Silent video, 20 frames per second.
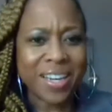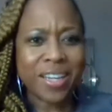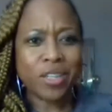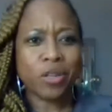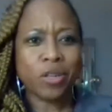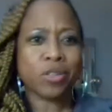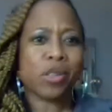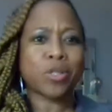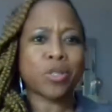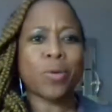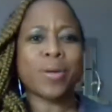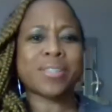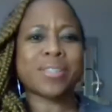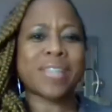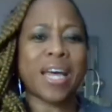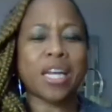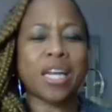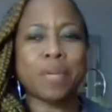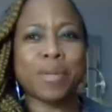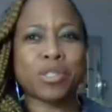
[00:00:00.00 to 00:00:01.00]
you're so
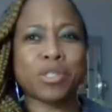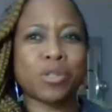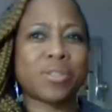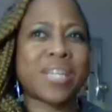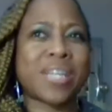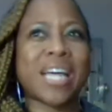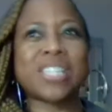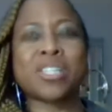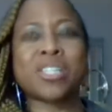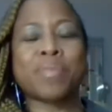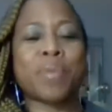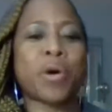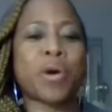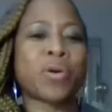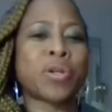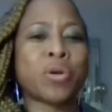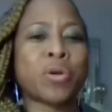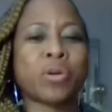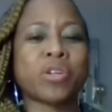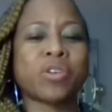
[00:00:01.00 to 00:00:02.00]
excited about your
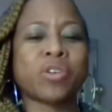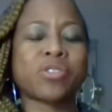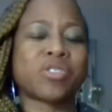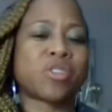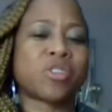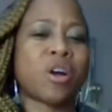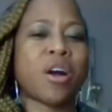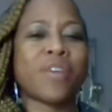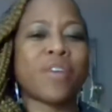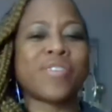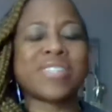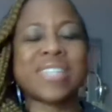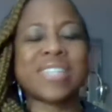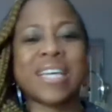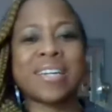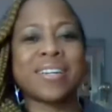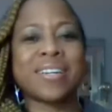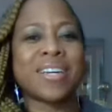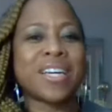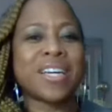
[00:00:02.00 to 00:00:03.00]
testimony or your service, and